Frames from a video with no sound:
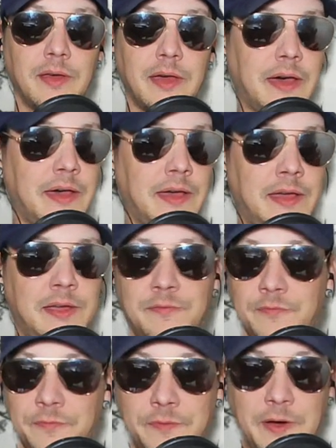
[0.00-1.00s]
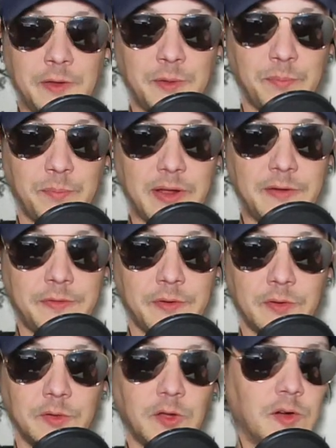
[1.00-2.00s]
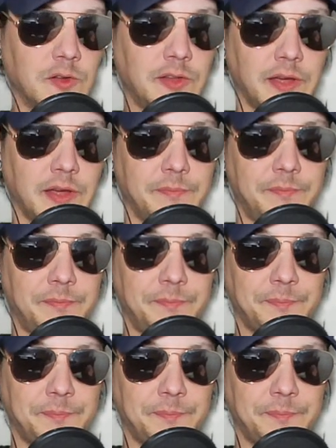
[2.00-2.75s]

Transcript: I had followed Brett for a long time.